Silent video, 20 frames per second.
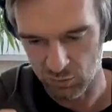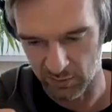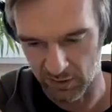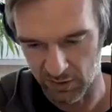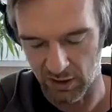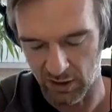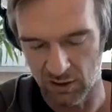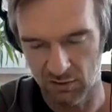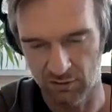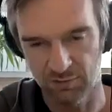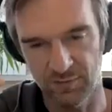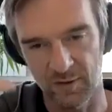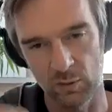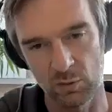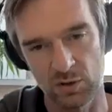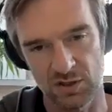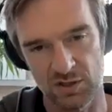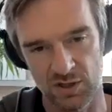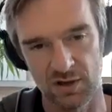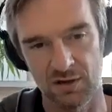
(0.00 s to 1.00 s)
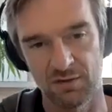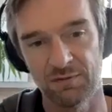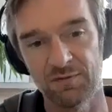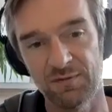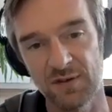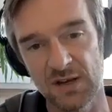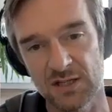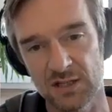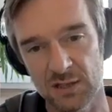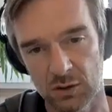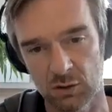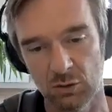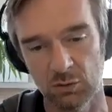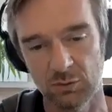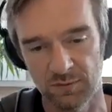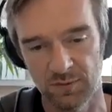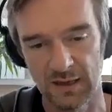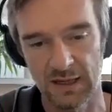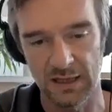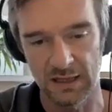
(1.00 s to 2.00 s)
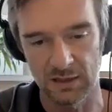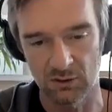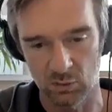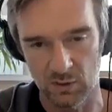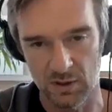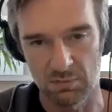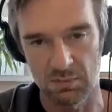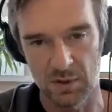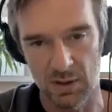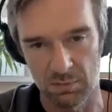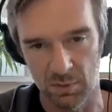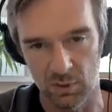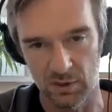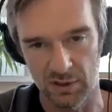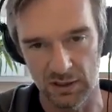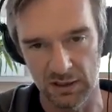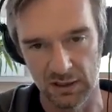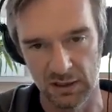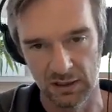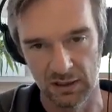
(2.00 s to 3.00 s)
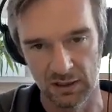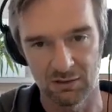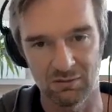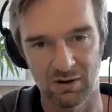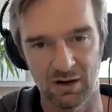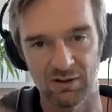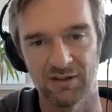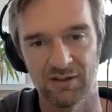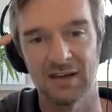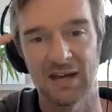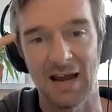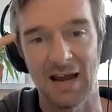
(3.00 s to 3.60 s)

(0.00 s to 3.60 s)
my eyes, focus on the physical feelings within my body rather than